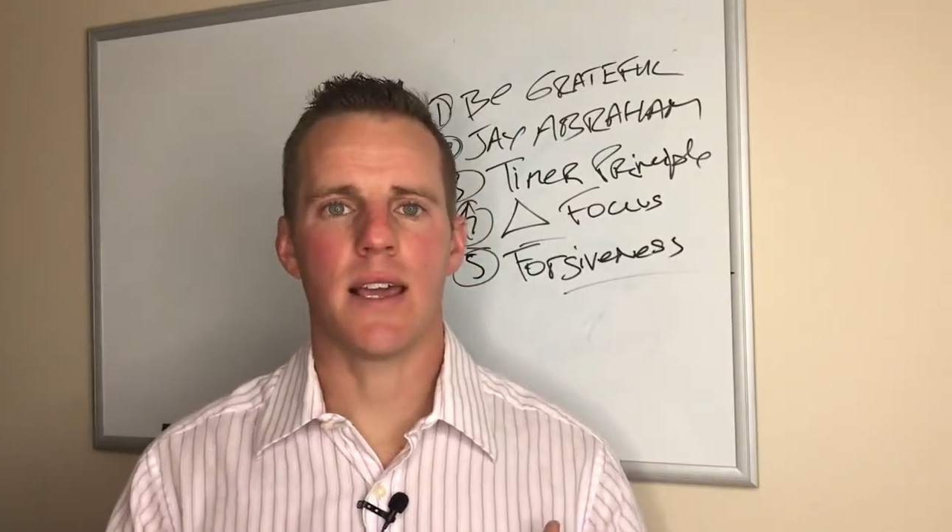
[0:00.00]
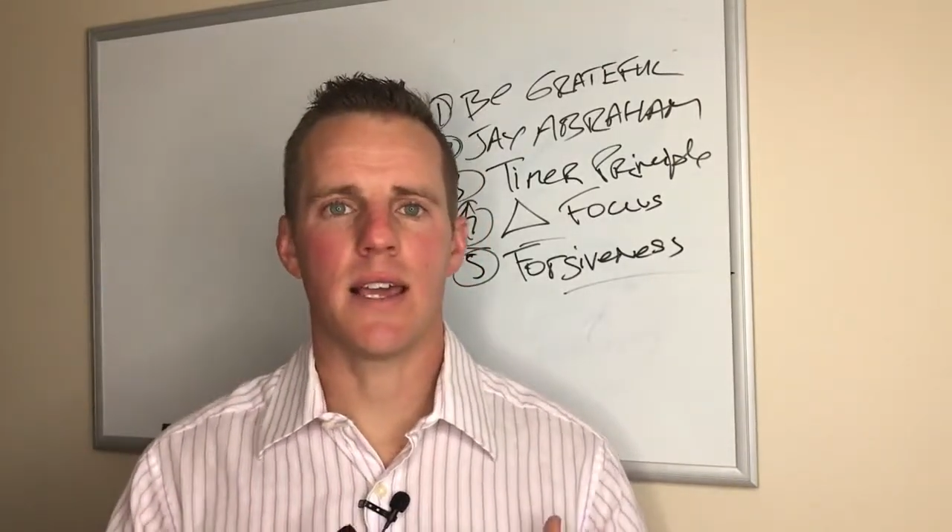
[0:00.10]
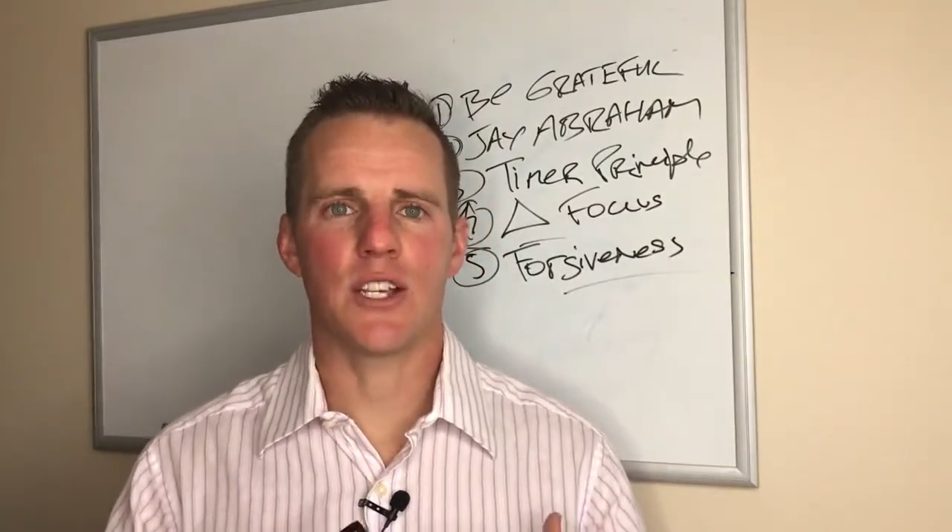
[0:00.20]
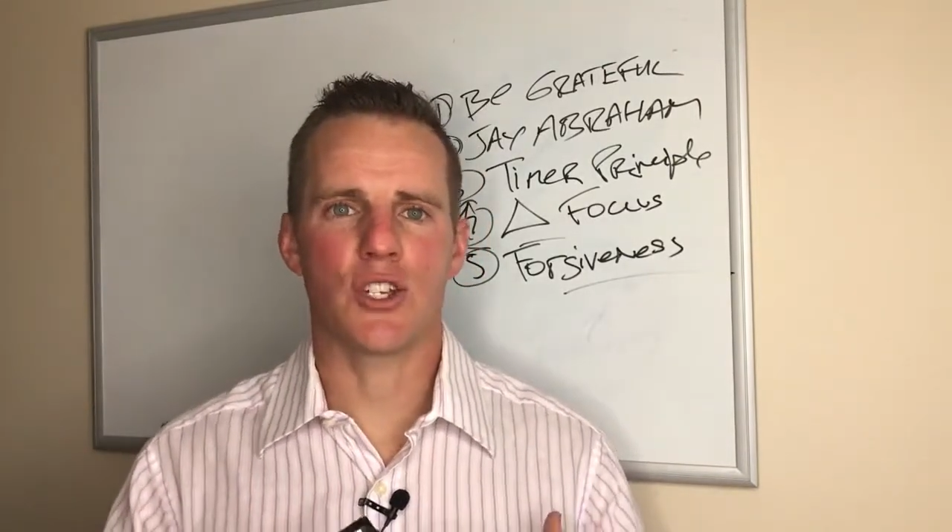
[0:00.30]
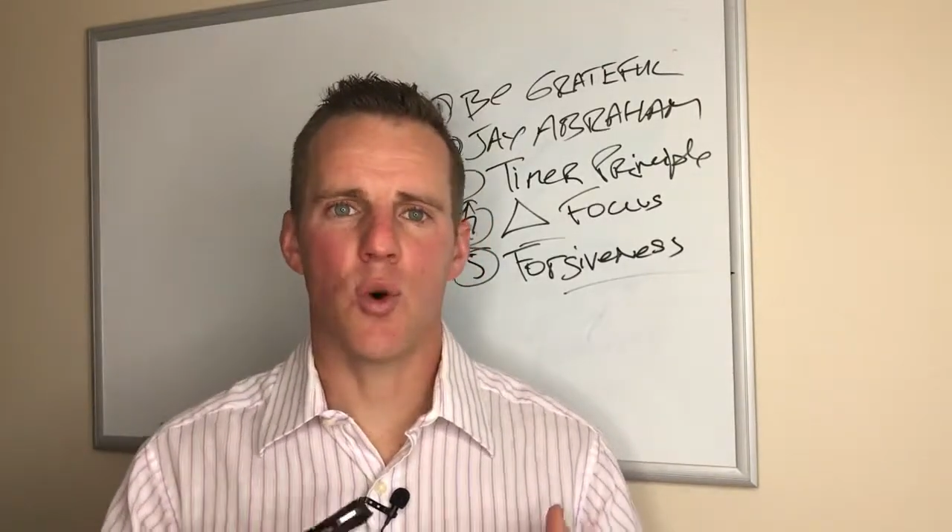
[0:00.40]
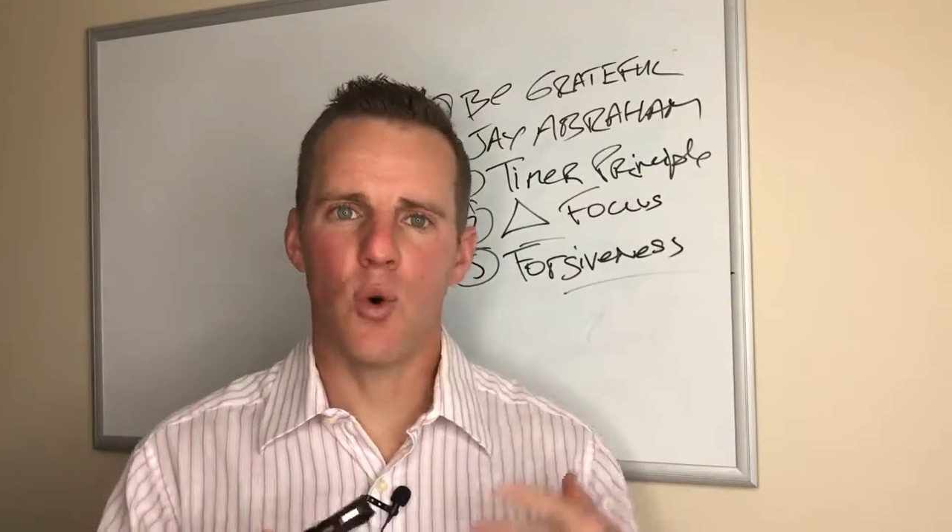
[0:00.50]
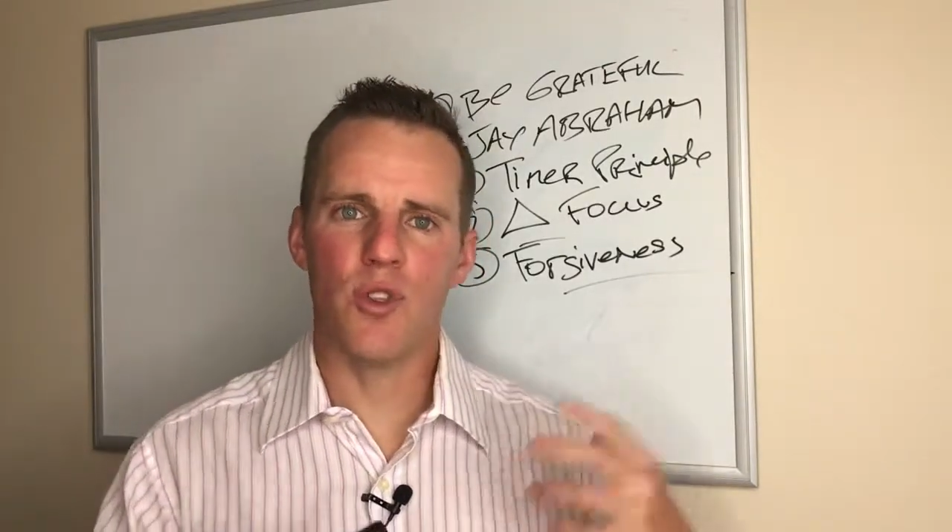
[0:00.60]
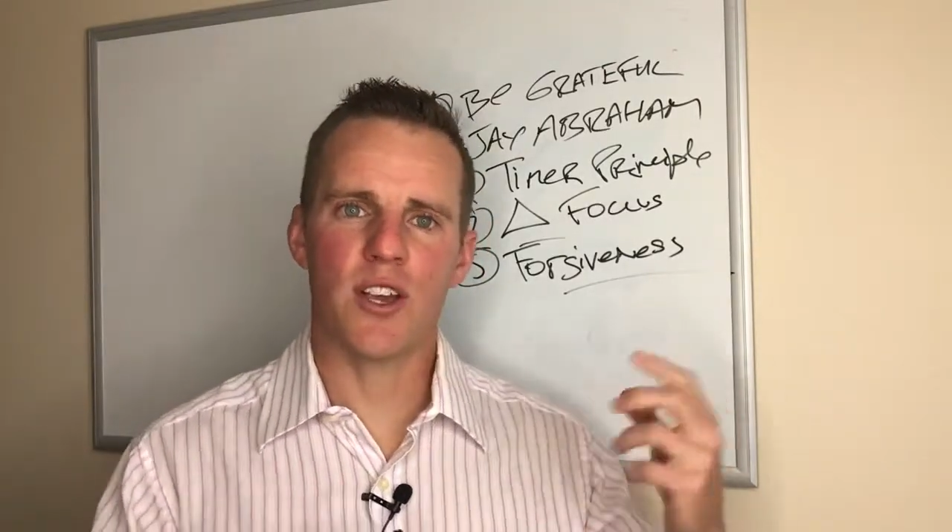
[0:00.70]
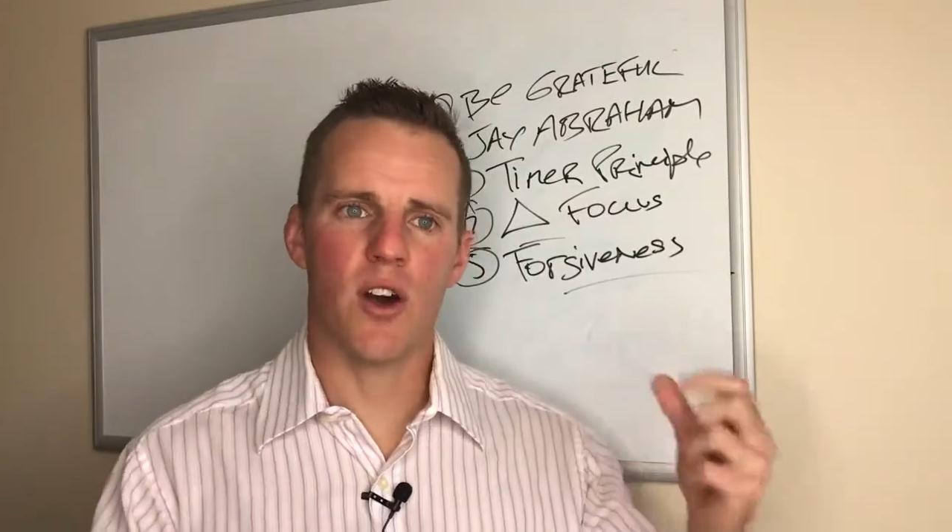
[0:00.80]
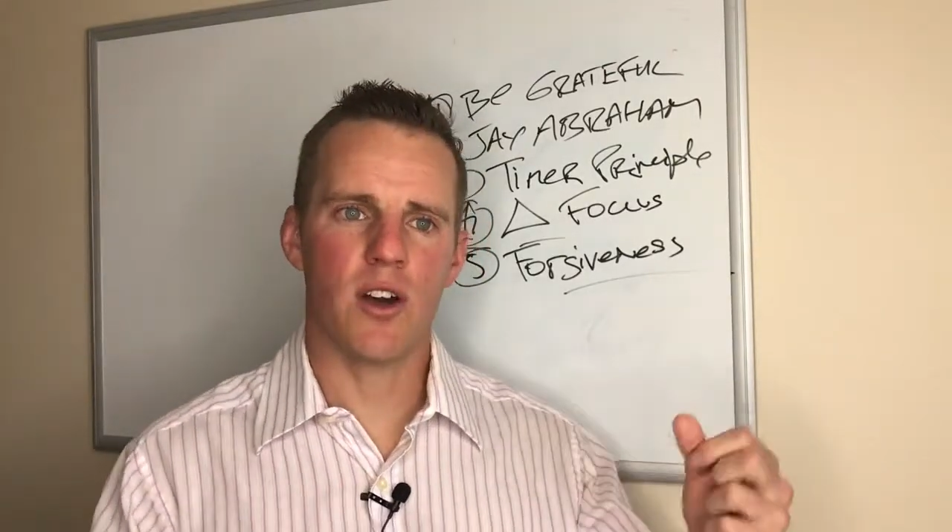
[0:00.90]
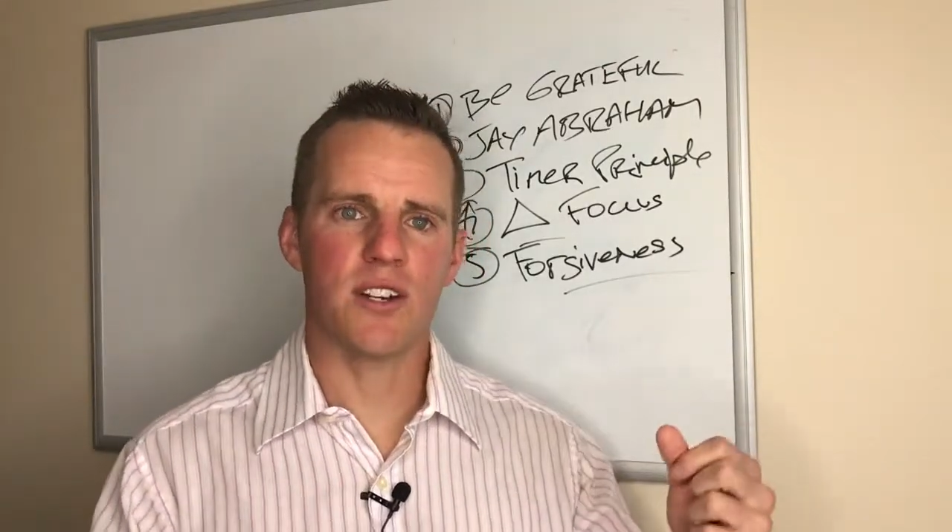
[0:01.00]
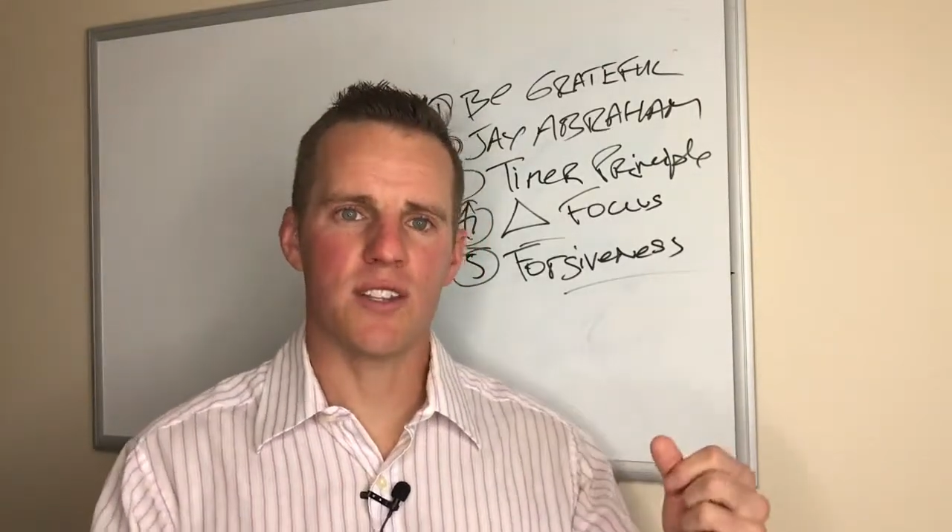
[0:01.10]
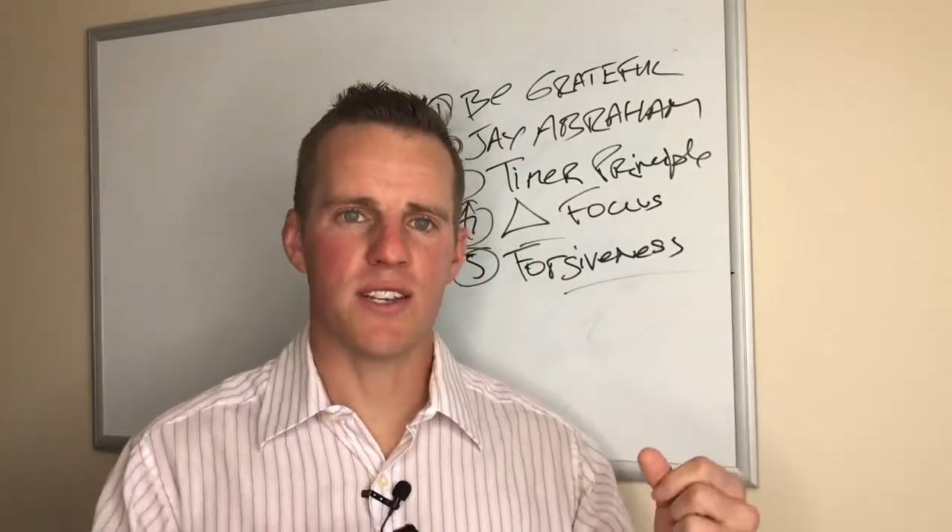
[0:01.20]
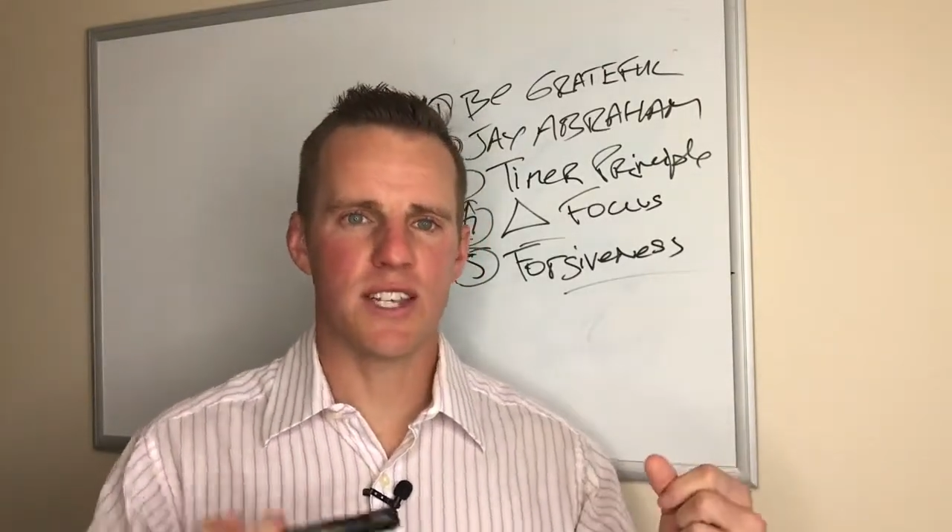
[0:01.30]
is holding on to this.